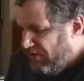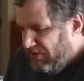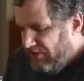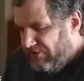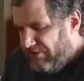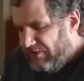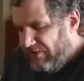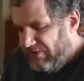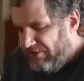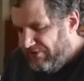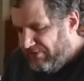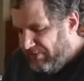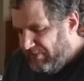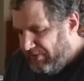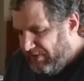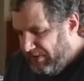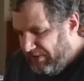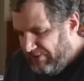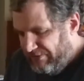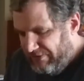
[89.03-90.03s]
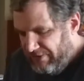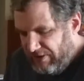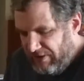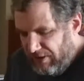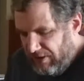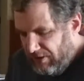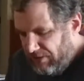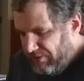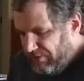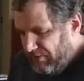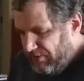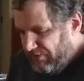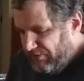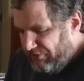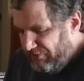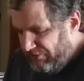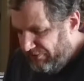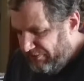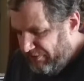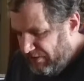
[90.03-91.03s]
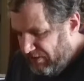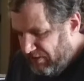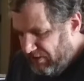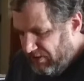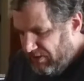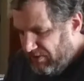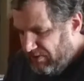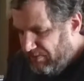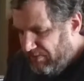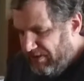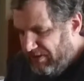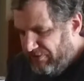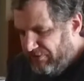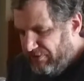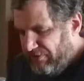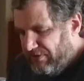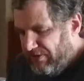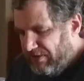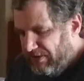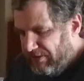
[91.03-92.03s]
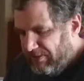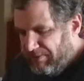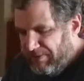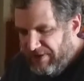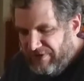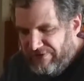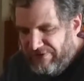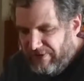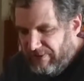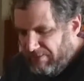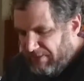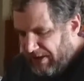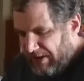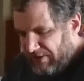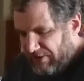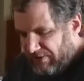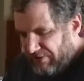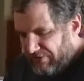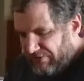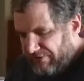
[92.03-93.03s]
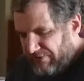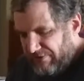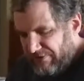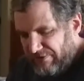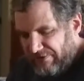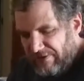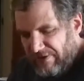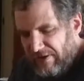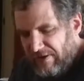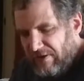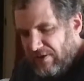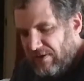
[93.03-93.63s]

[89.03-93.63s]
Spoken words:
show you some things I go through just to make sure that basic maintenance is